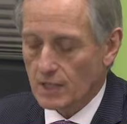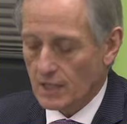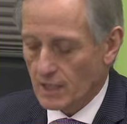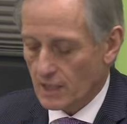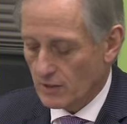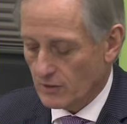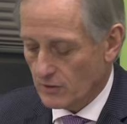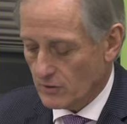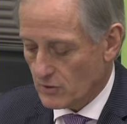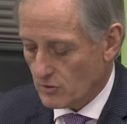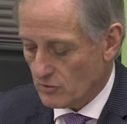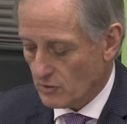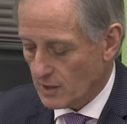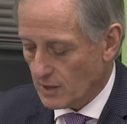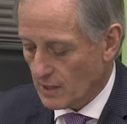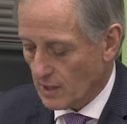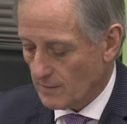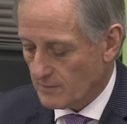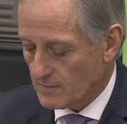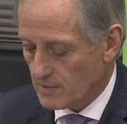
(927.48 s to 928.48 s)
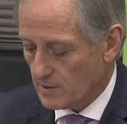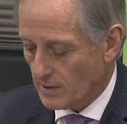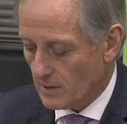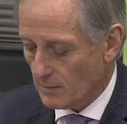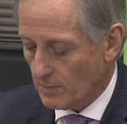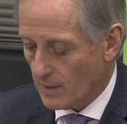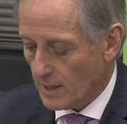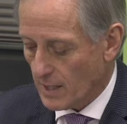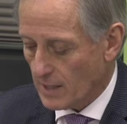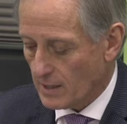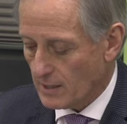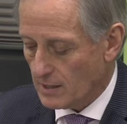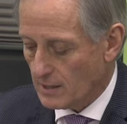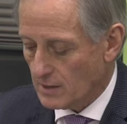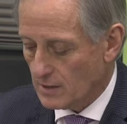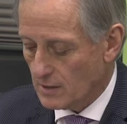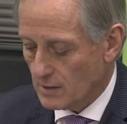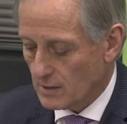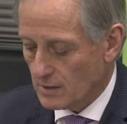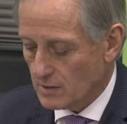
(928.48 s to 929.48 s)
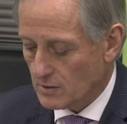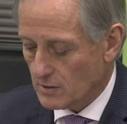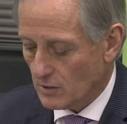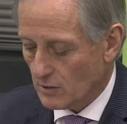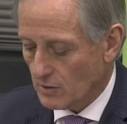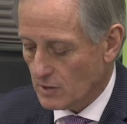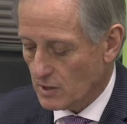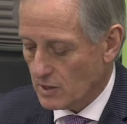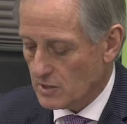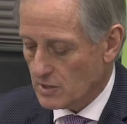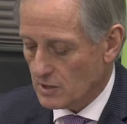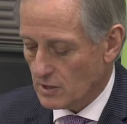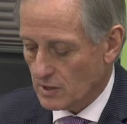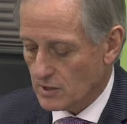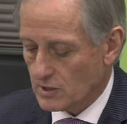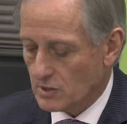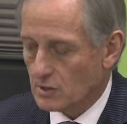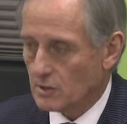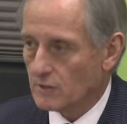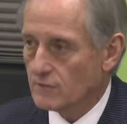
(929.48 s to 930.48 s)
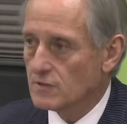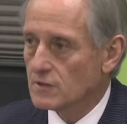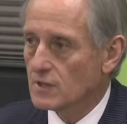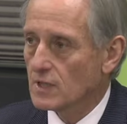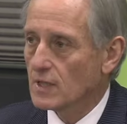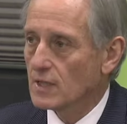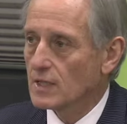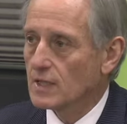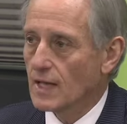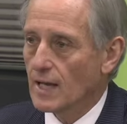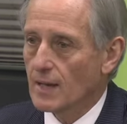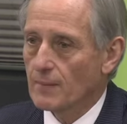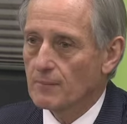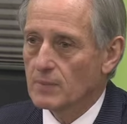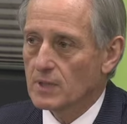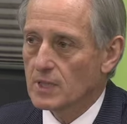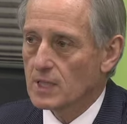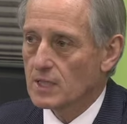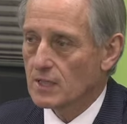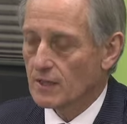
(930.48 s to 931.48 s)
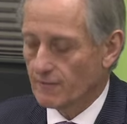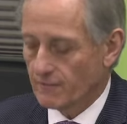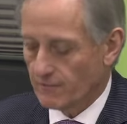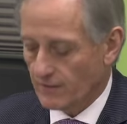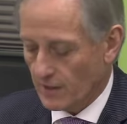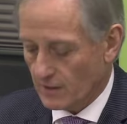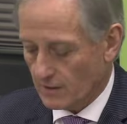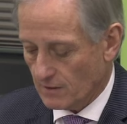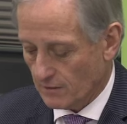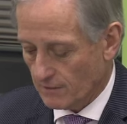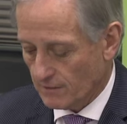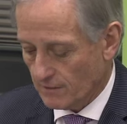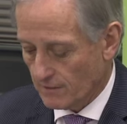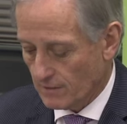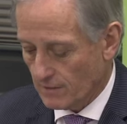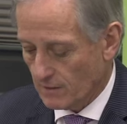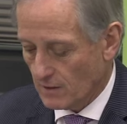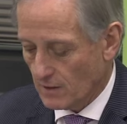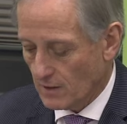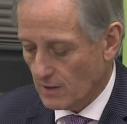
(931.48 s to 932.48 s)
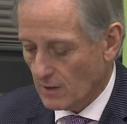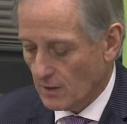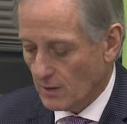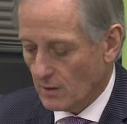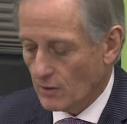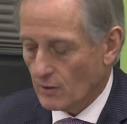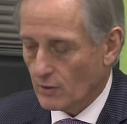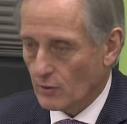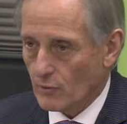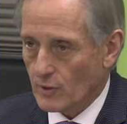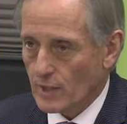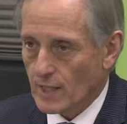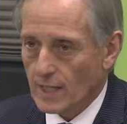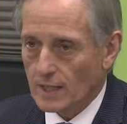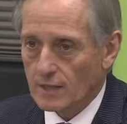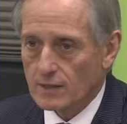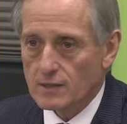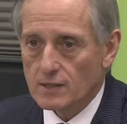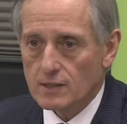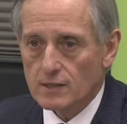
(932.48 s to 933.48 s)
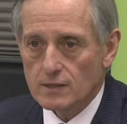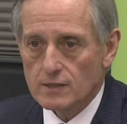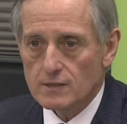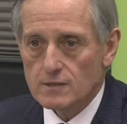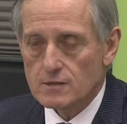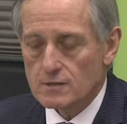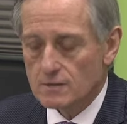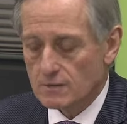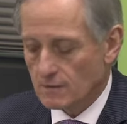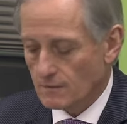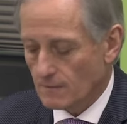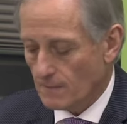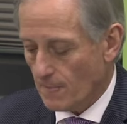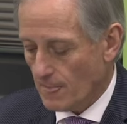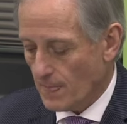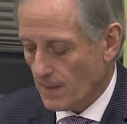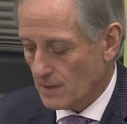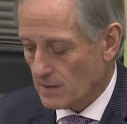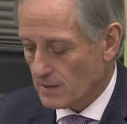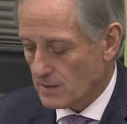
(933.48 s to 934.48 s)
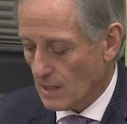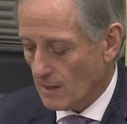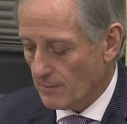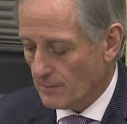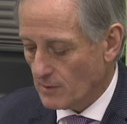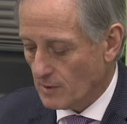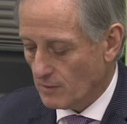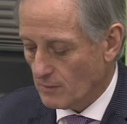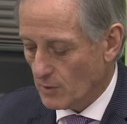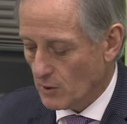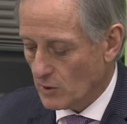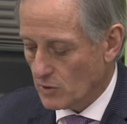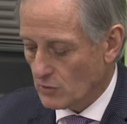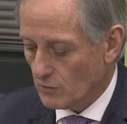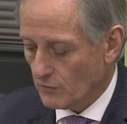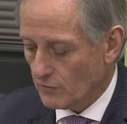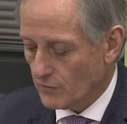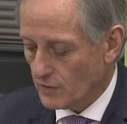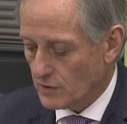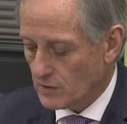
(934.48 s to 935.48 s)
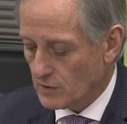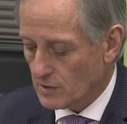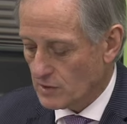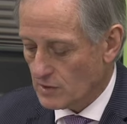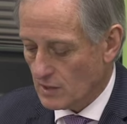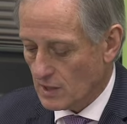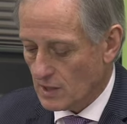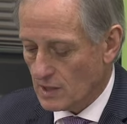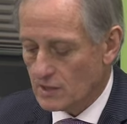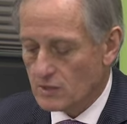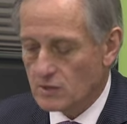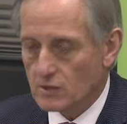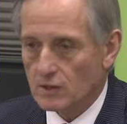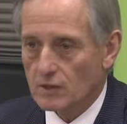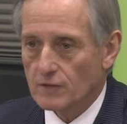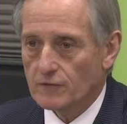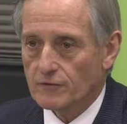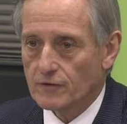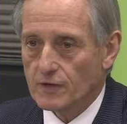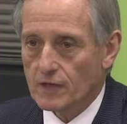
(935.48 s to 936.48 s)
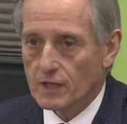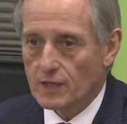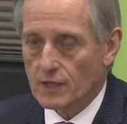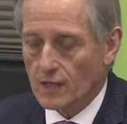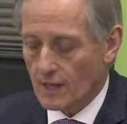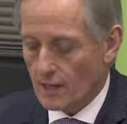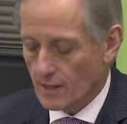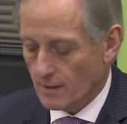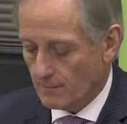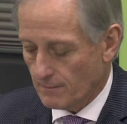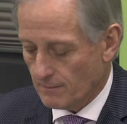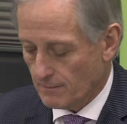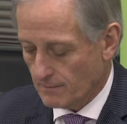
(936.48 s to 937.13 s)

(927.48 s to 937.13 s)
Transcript: industry comes to the party so these initiatives can be effective. The reality is some commercial fishers need to lift their game.